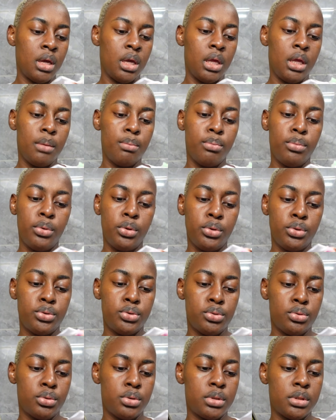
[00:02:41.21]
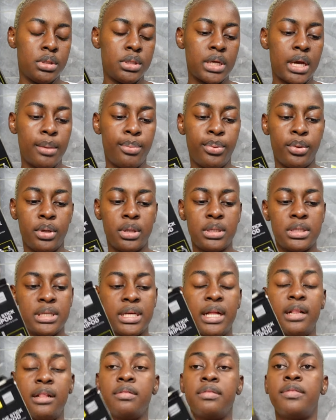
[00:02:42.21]
E Bluetooth tripod
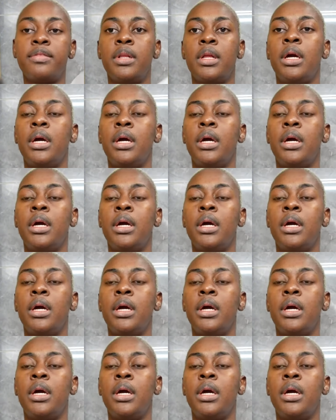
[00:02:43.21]
itself,